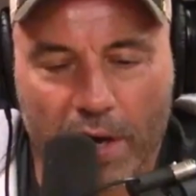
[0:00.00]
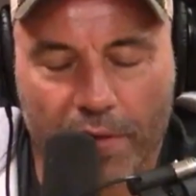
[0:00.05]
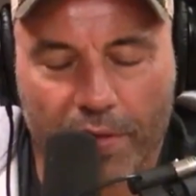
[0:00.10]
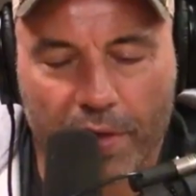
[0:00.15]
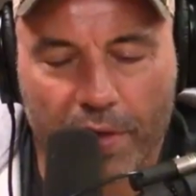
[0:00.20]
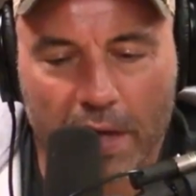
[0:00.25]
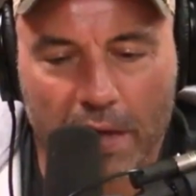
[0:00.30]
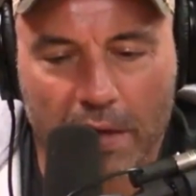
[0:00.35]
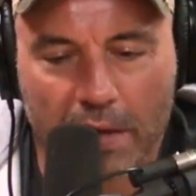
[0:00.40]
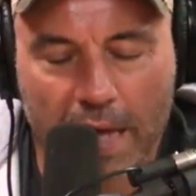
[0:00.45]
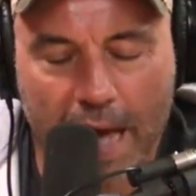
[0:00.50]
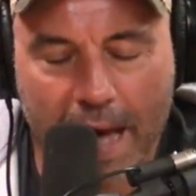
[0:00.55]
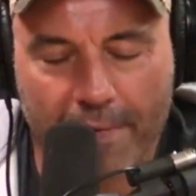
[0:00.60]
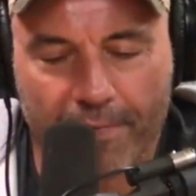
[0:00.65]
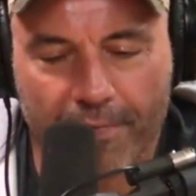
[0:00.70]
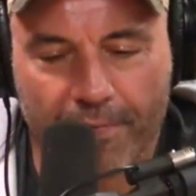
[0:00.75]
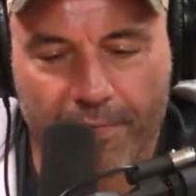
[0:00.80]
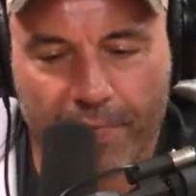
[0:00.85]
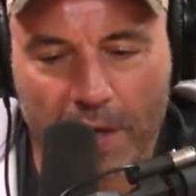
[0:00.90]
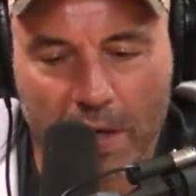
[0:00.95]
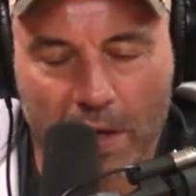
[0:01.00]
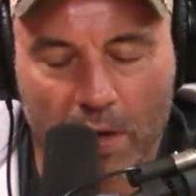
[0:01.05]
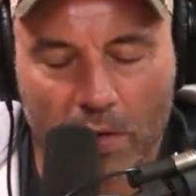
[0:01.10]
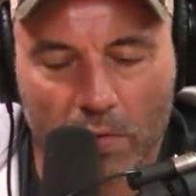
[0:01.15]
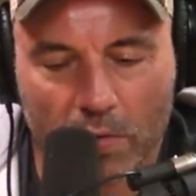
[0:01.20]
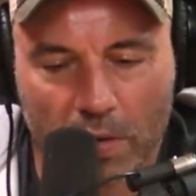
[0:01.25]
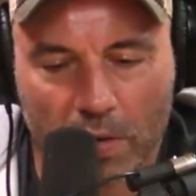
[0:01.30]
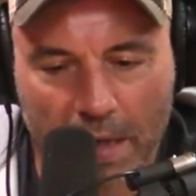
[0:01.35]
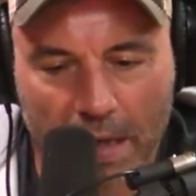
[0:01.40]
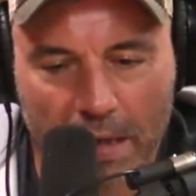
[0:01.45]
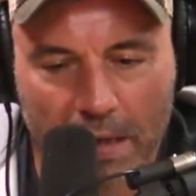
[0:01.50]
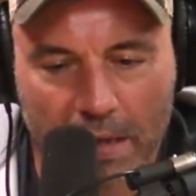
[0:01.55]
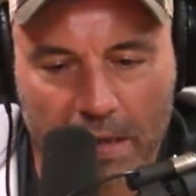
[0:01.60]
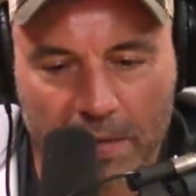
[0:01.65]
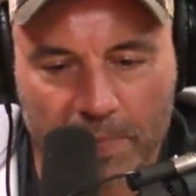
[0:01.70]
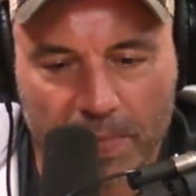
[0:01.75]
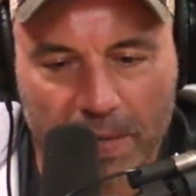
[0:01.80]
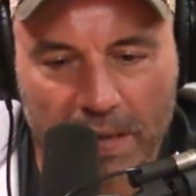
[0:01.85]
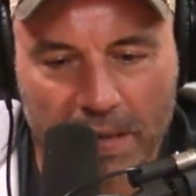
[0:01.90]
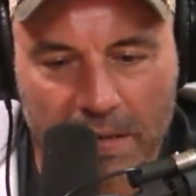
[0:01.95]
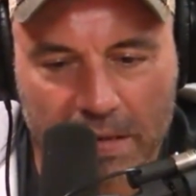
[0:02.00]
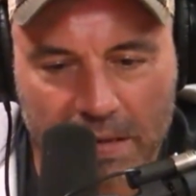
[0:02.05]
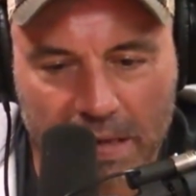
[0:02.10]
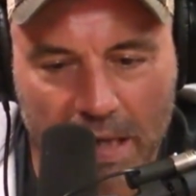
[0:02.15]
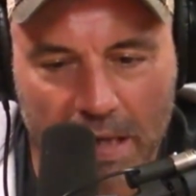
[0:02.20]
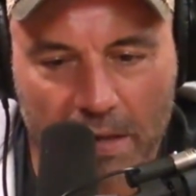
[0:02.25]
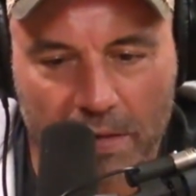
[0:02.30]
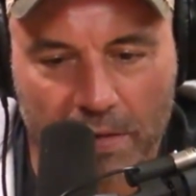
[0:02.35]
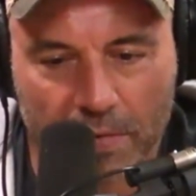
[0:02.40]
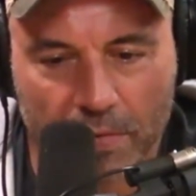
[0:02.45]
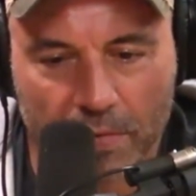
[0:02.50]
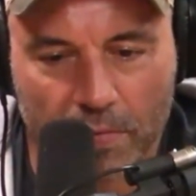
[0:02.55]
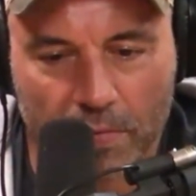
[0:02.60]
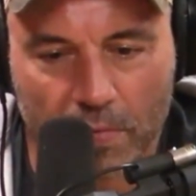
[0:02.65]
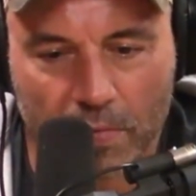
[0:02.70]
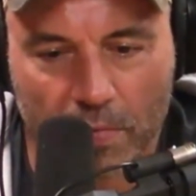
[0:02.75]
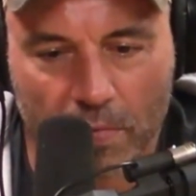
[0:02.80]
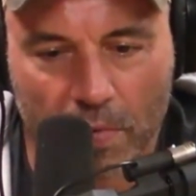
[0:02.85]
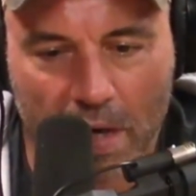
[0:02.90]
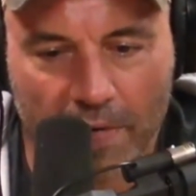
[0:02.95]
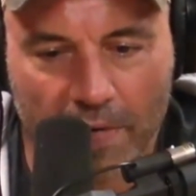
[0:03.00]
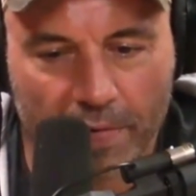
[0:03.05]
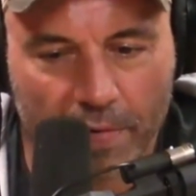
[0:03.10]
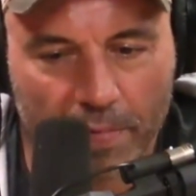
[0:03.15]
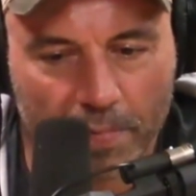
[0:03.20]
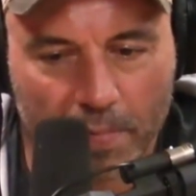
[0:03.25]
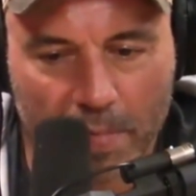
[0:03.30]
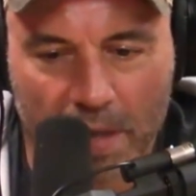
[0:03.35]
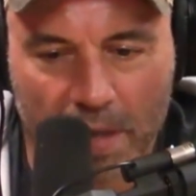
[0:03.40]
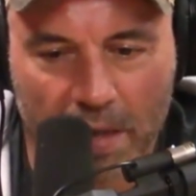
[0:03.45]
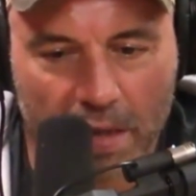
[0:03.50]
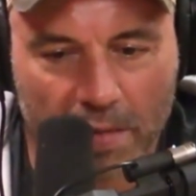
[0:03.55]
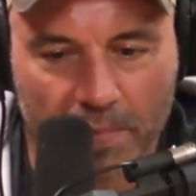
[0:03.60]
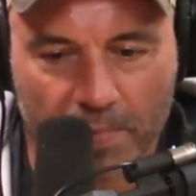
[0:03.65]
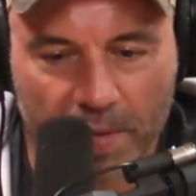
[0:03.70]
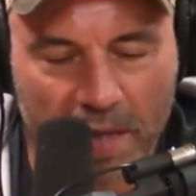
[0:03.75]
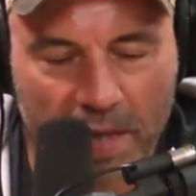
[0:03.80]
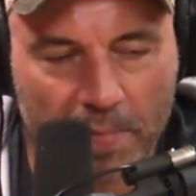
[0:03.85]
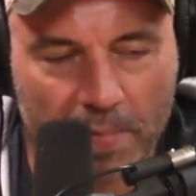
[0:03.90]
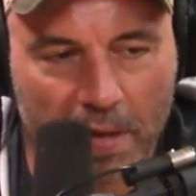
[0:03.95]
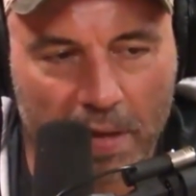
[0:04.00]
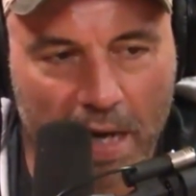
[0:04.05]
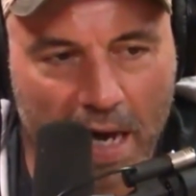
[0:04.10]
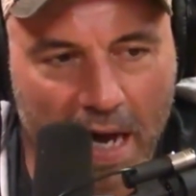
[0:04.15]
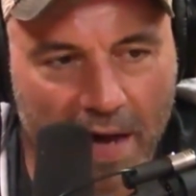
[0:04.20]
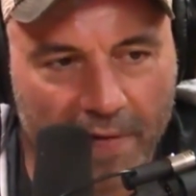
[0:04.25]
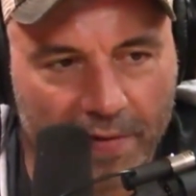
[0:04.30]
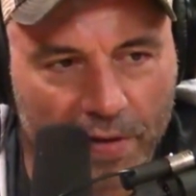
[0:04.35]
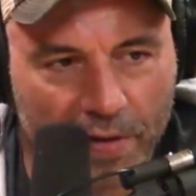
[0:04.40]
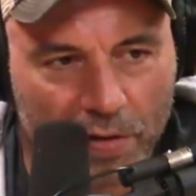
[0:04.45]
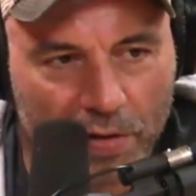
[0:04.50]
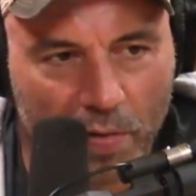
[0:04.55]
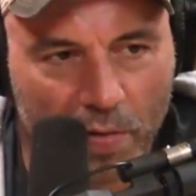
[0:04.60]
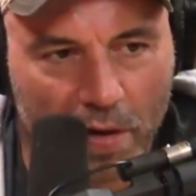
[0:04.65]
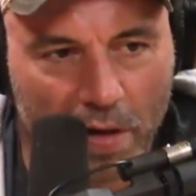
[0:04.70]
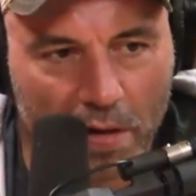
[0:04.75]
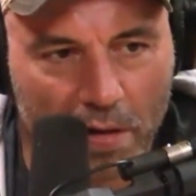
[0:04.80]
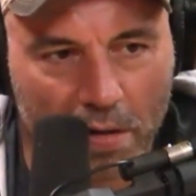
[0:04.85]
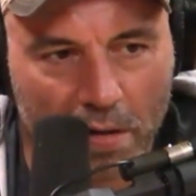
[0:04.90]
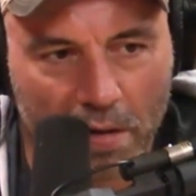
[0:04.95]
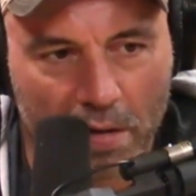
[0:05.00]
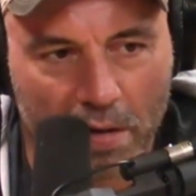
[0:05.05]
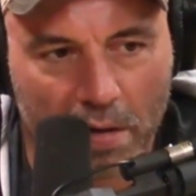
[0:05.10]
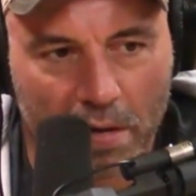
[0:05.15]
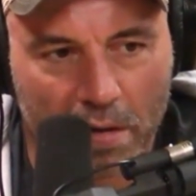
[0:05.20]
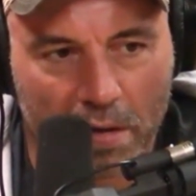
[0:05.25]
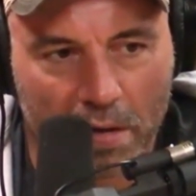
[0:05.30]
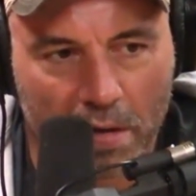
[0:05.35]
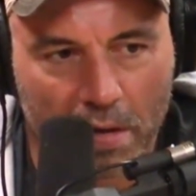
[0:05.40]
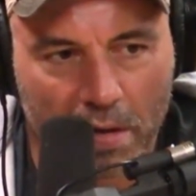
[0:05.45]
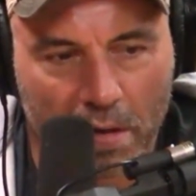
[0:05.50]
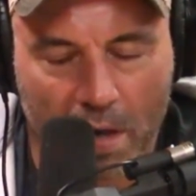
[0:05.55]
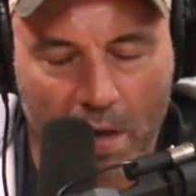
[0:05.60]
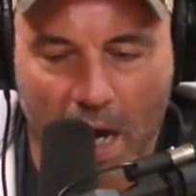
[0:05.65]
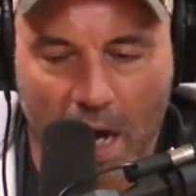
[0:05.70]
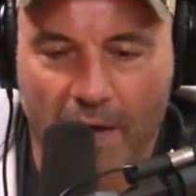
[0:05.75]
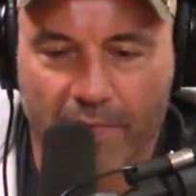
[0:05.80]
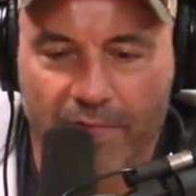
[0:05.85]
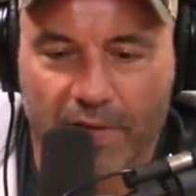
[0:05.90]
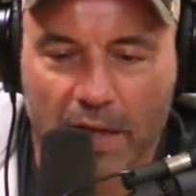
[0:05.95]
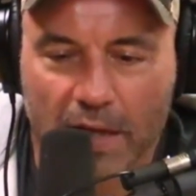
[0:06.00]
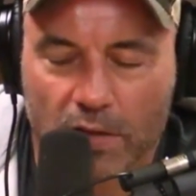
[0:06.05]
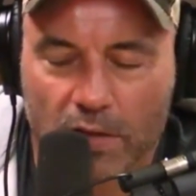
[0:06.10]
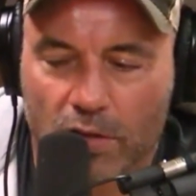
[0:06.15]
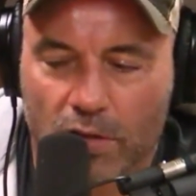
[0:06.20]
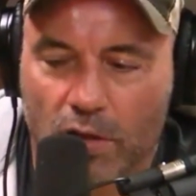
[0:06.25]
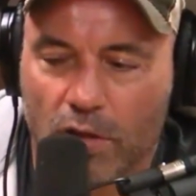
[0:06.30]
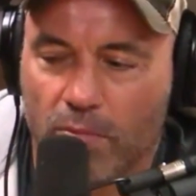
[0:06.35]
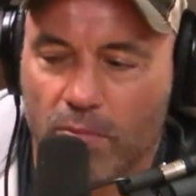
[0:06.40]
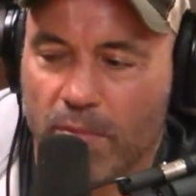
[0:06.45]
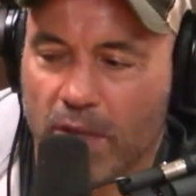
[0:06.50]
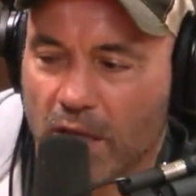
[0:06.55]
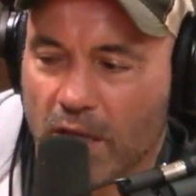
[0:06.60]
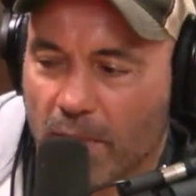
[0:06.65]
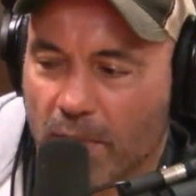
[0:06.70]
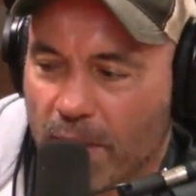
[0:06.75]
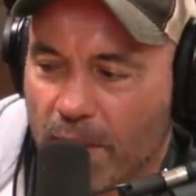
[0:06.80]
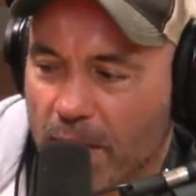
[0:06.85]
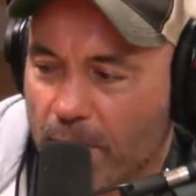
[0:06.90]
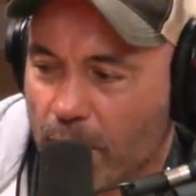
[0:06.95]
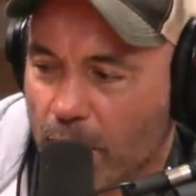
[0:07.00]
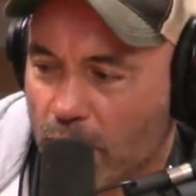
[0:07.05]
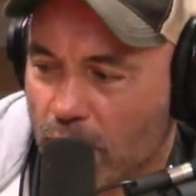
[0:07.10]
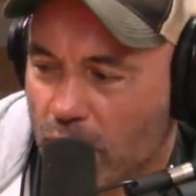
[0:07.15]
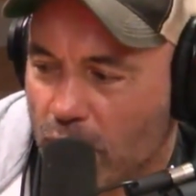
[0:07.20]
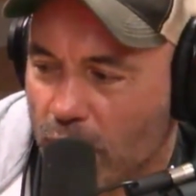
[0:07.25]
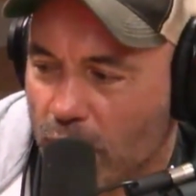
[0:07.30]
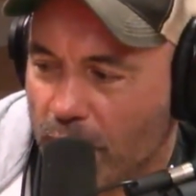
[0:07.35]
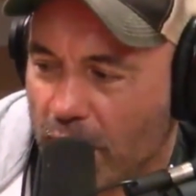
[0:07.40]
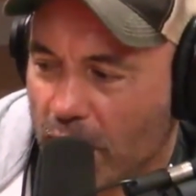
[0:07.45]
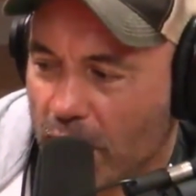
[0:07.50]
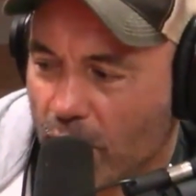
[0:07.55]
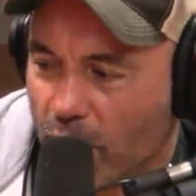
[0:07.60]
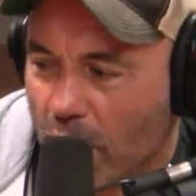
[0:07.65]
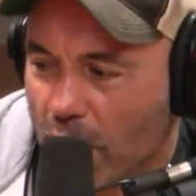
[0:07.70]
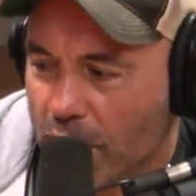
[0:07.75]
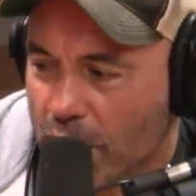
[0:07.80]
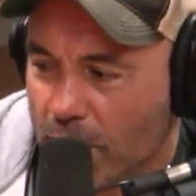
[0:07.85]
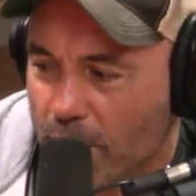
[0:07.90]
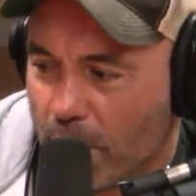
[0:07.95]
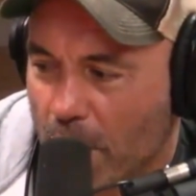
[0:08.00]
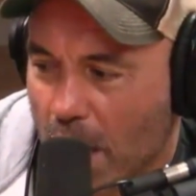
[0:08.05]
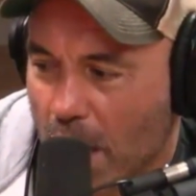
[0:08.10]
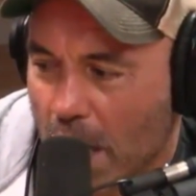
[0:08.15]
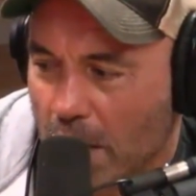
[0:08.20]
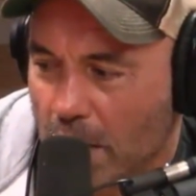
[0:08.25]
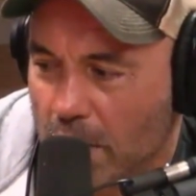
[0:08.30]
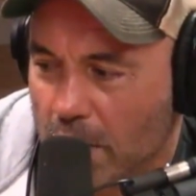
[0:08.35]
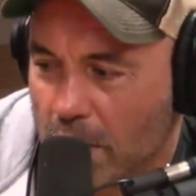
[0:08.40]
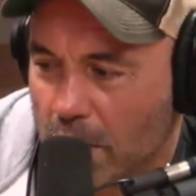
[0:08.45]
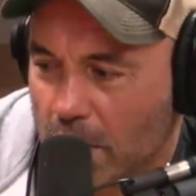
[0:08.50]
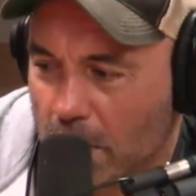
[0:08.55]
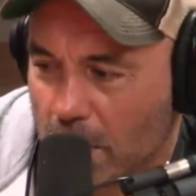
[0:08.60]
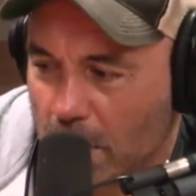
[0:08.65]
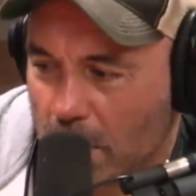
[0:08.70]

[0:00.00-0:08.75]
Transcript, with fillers: to think that video link is being sent to whatever million people I have on Twitter. Totally. I have like two million people and two million Russian bots.